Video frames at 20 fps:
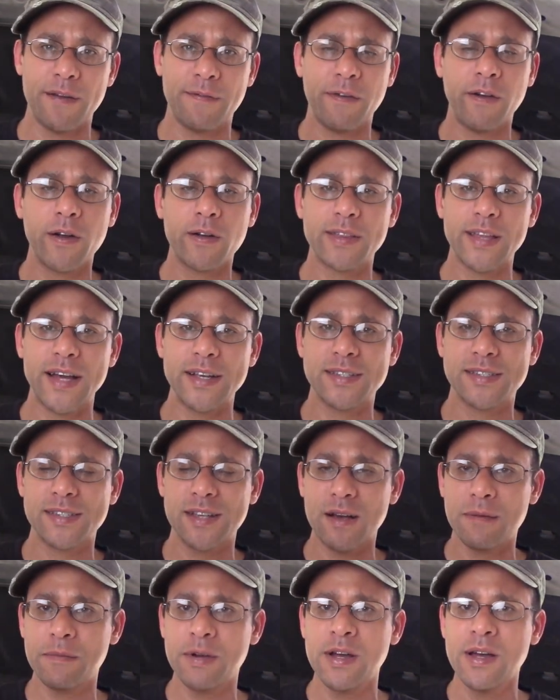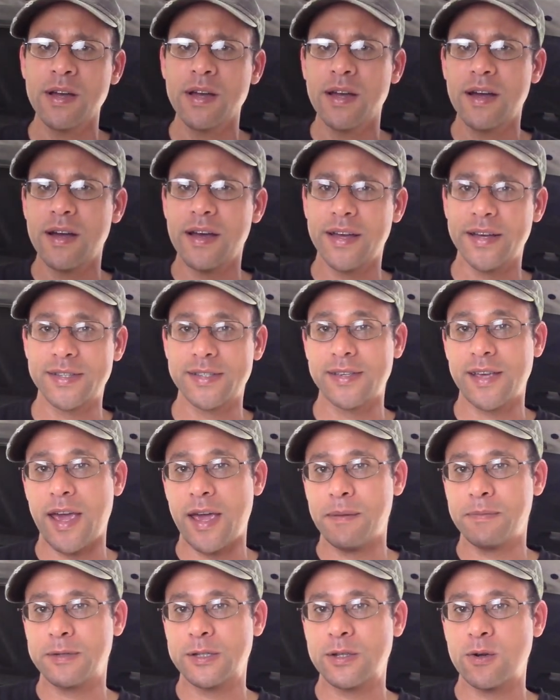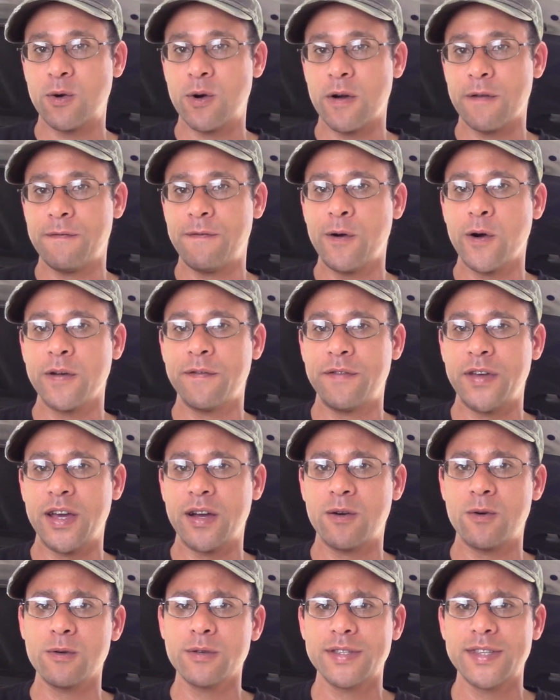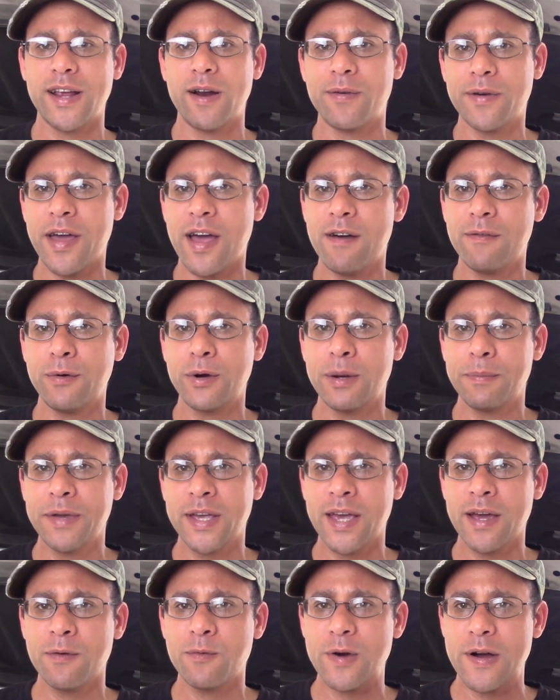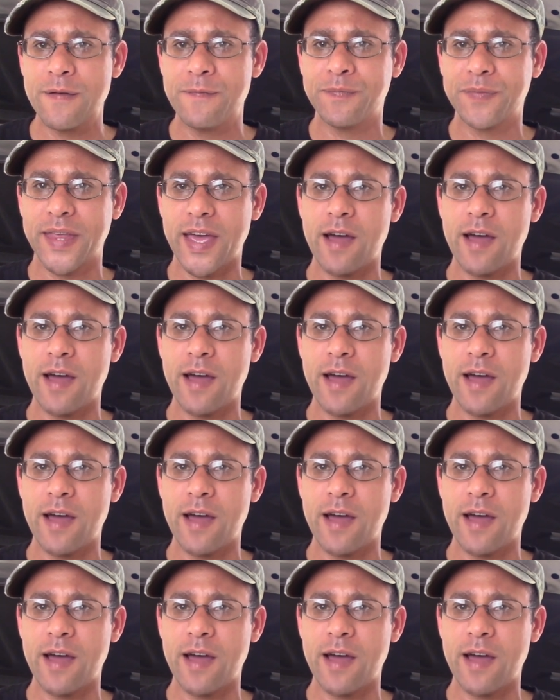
I've heard that some Escapes or Ford vehicles, they don't have one to begin with.